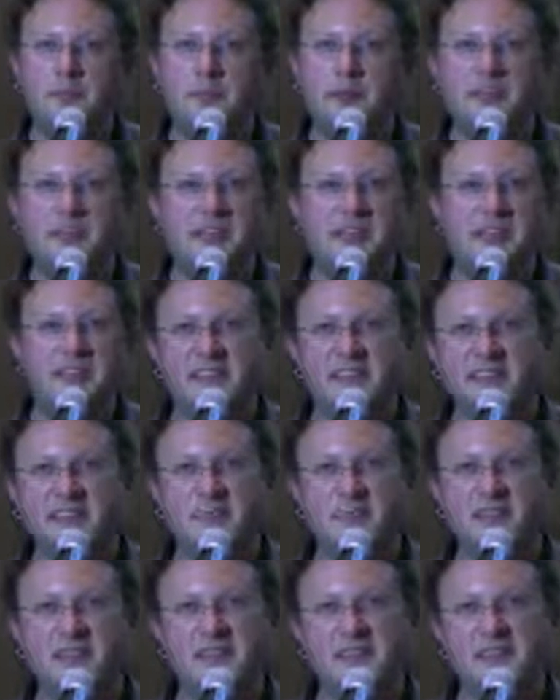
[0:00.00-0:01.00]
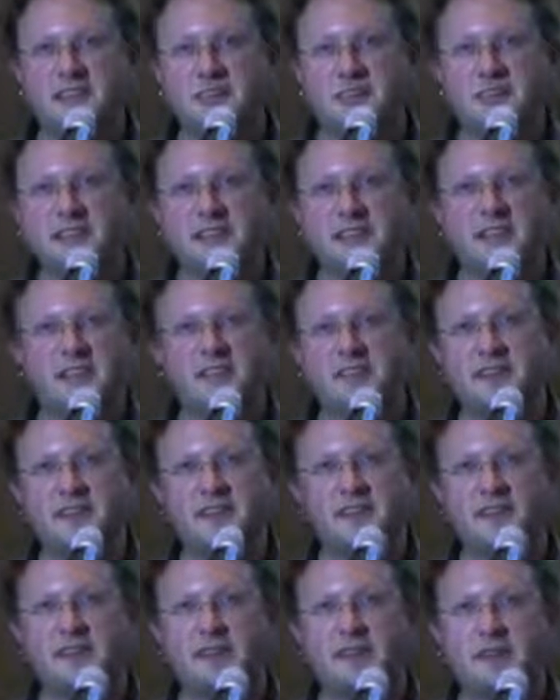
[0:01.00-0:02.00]
but that doesn't mean that somebody else
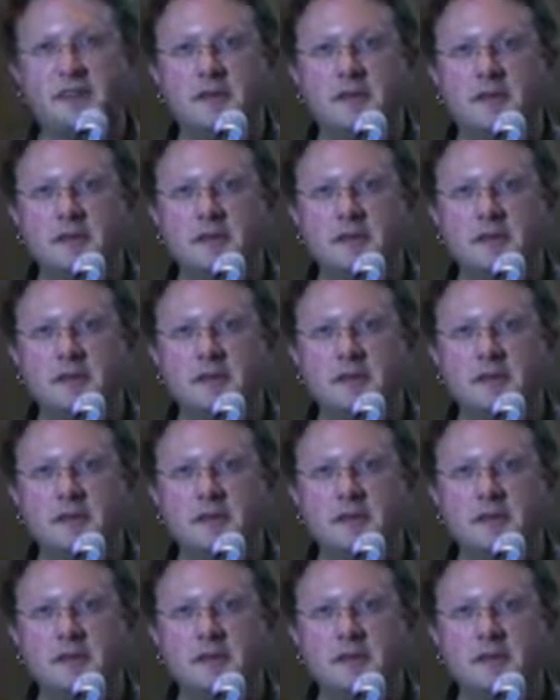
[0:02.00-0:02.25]
doesn't have it.